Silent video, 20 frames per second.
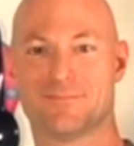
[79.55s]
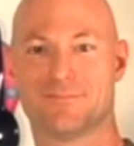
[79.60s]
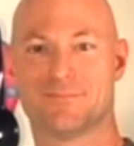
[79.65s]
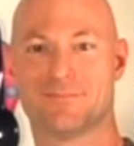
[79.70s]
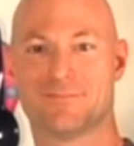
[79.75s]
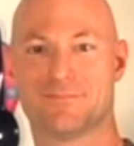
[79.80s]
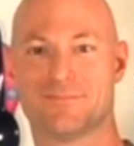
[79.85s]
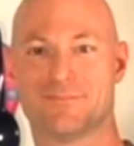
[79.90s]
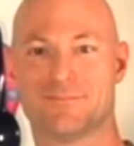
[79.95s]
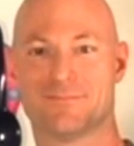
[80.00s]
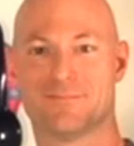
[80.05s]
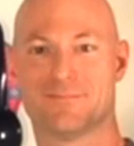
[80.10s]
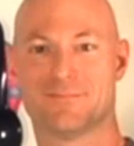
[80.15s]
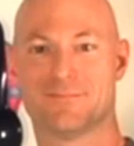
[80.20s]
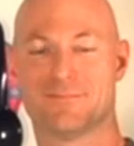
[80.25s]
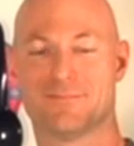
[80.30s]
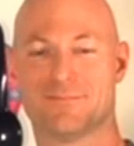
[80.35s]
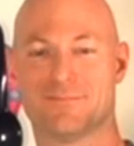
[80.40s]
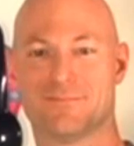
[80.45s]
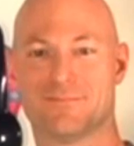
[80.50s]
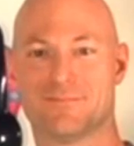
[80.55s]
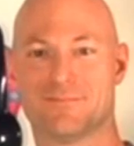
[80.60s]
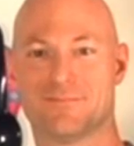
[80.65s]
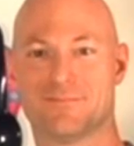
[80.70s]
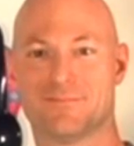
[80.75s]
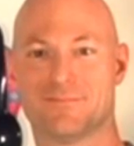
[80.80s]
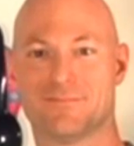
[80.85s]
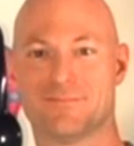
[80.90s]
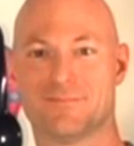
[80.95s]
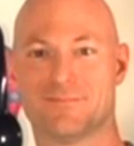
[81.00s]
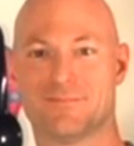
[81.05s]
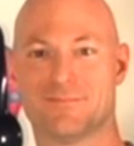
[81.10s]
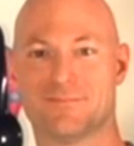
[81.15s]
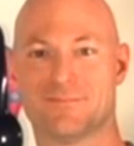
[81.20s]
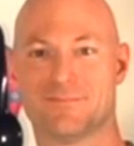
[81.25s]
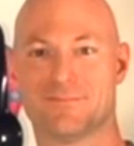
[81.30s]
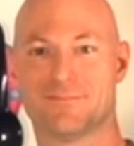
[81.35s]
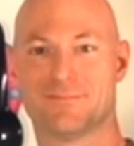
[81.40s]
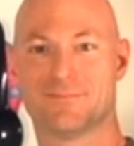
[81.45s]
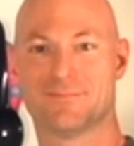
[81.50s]

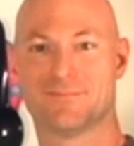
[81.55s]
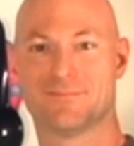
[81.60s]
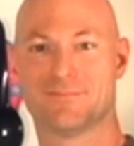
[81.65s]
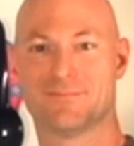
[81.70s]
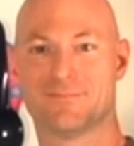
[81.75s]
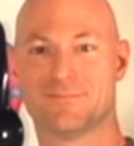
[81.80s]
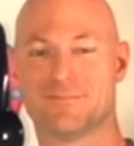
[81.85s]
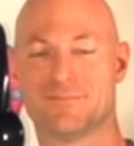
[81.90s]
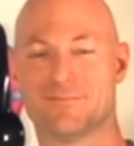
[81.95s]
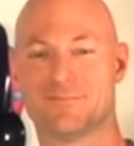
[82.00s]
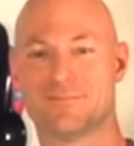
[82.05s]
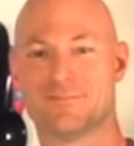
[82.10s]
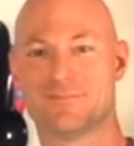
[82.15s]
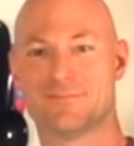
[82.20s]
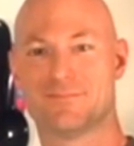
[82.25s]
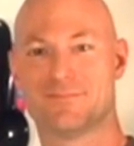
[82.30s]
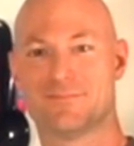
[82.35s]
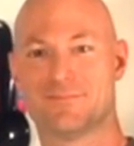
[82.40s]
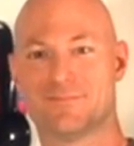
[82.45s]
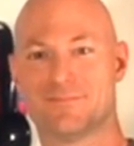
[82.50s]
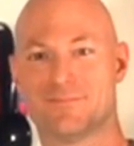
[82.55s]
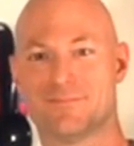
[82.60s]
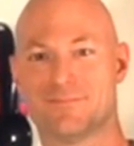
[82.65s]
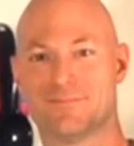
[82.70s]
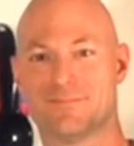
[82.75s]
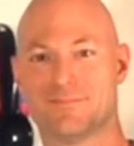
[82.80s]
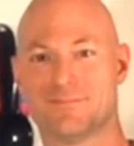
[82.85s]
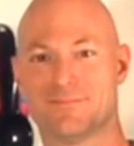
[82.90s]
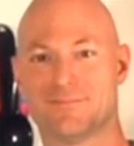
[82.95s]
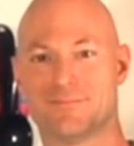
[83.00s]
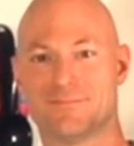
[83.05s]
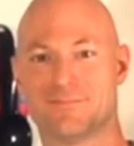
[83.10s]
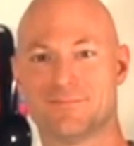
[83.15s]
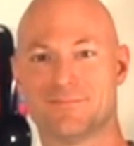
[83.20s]
[no speech]